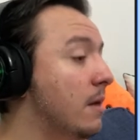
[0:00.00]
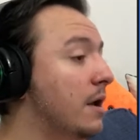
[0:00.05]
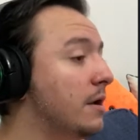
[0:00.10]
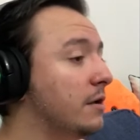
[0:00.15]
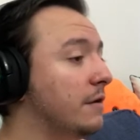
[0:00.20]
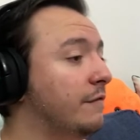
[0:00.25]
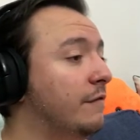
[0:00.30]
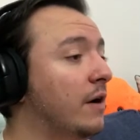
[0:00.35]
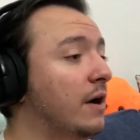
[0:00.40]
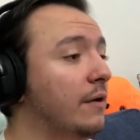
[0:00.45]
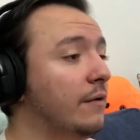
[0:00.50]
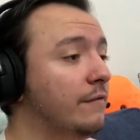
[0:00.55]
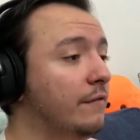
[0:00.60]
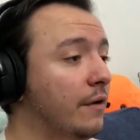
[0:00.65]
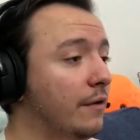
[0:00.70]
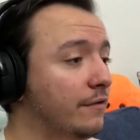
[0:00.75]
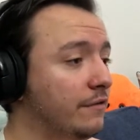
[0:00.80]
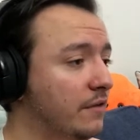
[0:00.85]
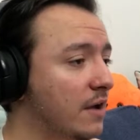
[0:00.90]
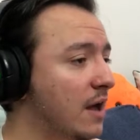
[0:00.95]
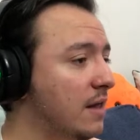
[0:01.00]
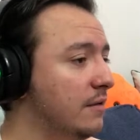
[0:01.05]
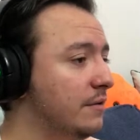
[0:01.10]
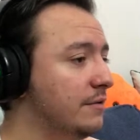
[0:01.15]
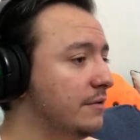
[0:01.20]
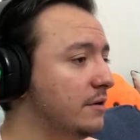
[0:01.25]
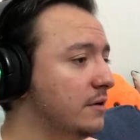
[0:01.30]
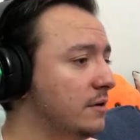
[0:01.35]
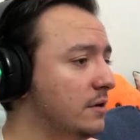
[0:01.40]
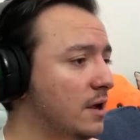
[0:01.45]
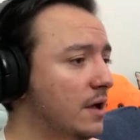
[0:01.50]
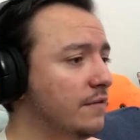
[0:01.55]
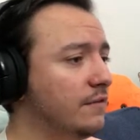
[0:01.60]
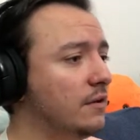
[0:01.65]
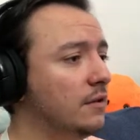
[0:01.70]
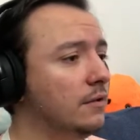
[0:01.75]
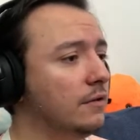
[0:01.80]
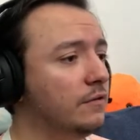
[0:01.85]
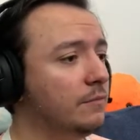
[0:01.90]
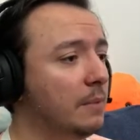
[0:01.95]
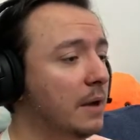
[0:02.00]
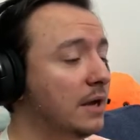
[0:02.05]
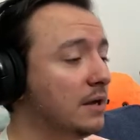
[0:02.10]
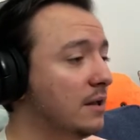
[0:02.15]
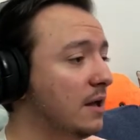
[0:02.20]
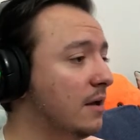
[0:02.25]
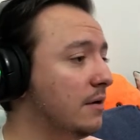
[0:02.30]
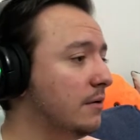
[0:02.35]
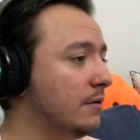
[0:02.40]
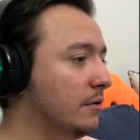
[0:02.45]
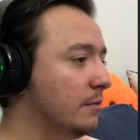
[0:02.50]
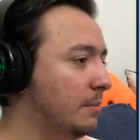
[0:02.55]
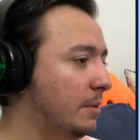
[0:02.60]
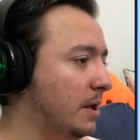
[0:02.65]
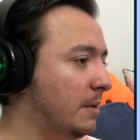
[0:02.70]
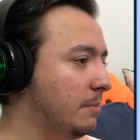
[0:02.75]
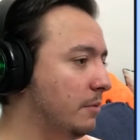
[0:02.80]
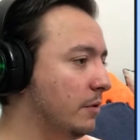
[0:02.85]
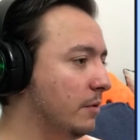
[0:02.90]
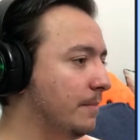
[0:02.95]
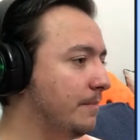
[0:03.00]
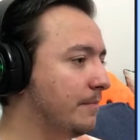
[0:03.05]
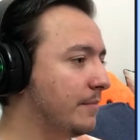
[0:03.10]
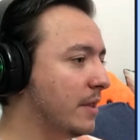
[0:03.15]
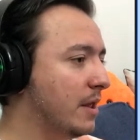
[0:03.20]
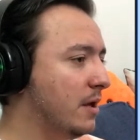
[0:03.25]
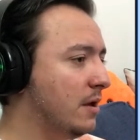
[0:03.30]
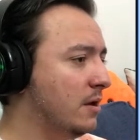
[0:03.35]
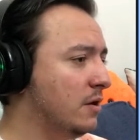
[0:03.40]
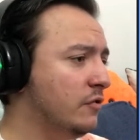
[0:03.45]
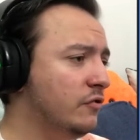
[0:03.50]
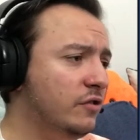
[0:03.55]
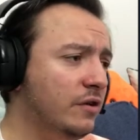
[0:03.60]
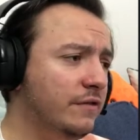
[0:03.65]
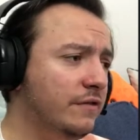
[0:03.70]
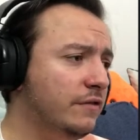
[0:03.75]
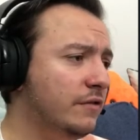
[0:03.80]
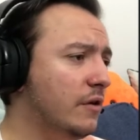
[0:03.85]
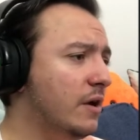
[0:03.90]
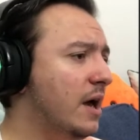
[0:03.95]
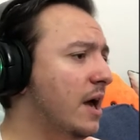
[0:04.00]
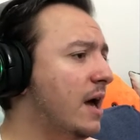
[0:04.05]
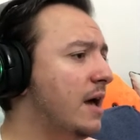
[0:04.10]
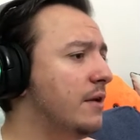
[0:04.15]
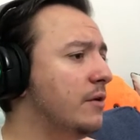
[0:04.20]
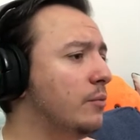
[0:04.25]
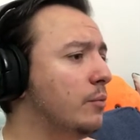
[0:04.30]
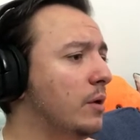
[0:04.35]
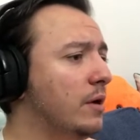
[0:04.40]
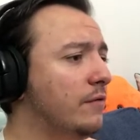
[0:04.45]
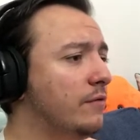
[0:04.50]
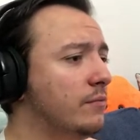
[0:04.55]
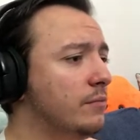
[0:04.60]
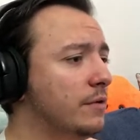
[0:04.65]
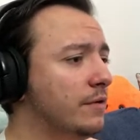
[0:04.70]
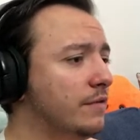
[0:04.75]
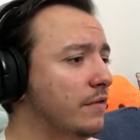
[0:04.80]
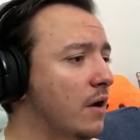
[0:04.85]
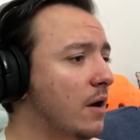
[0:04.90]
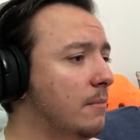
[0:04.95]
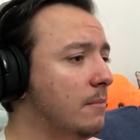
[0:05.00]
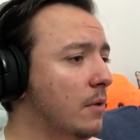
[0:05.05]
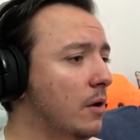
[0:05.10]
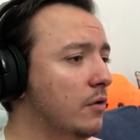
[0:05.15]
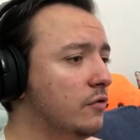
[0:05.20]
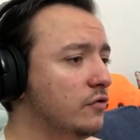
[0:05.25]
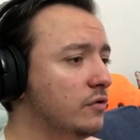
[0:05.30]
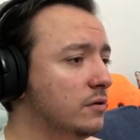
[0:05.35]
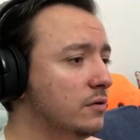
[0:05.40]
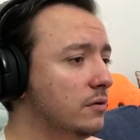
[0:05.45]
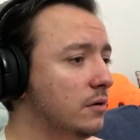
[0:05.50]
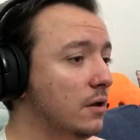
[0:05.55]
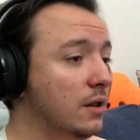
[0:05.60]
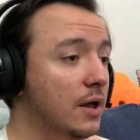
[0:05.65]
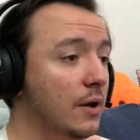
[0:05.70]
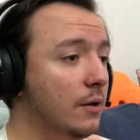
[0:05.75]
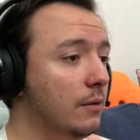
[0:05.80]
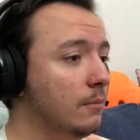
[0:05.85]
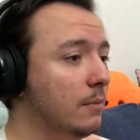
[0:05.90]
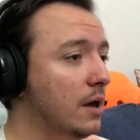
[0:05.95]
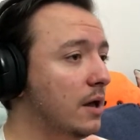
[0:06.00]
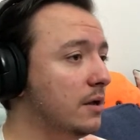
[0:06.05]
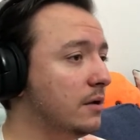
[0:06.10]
Monika falls silent. Natsuki looks back down at her paper. She inches her hand away from the top margin, allowing